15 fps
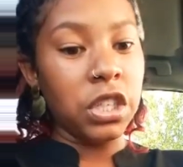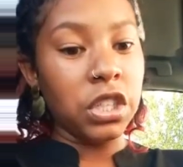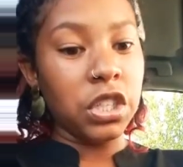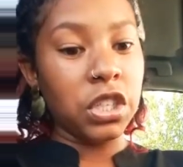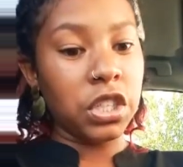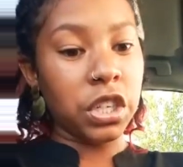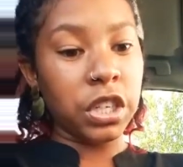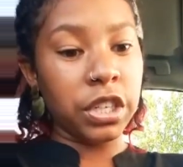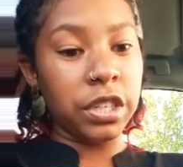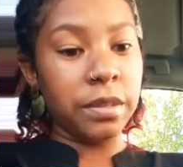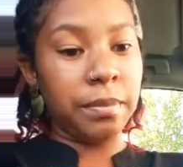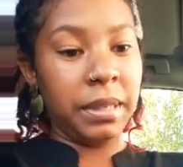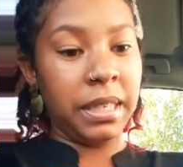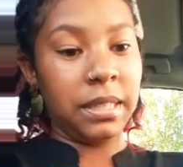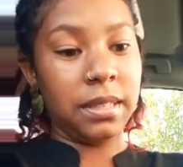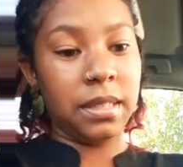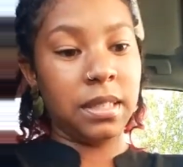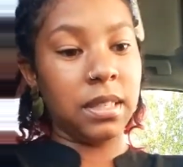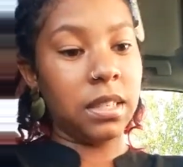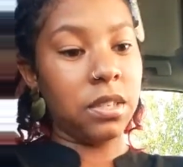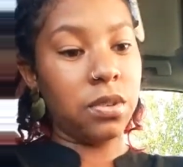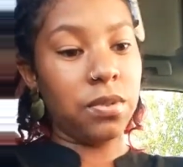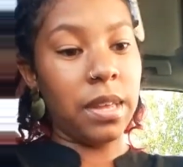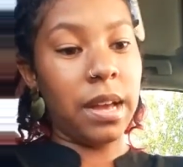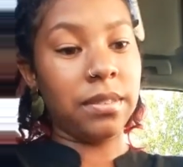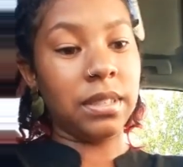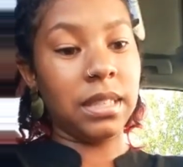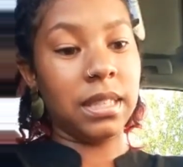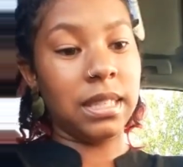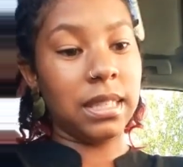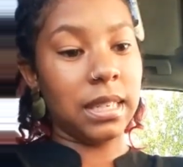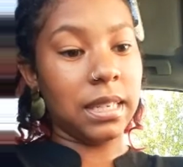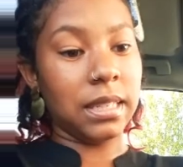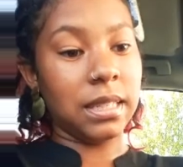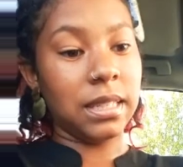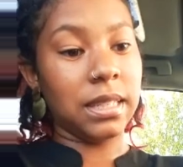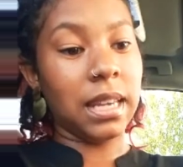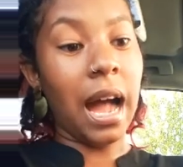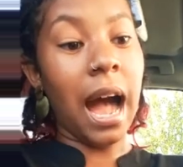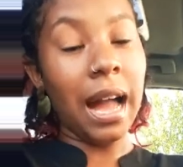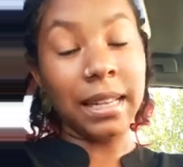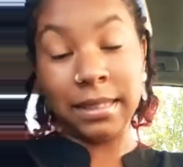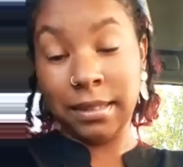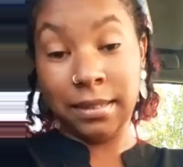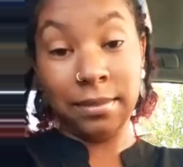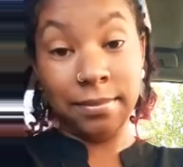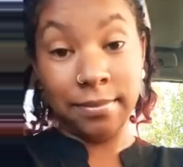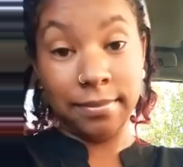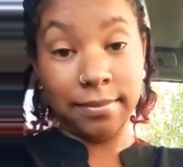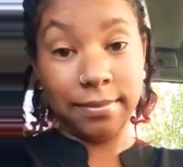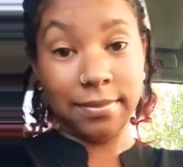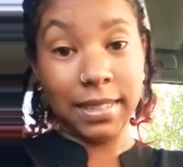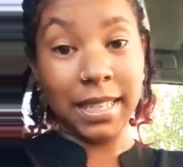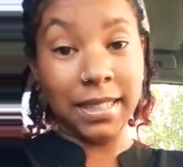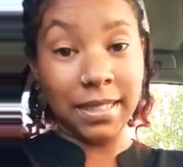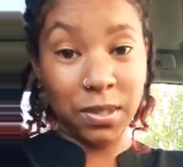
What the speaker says: Sugar beets in 2006. Cotton in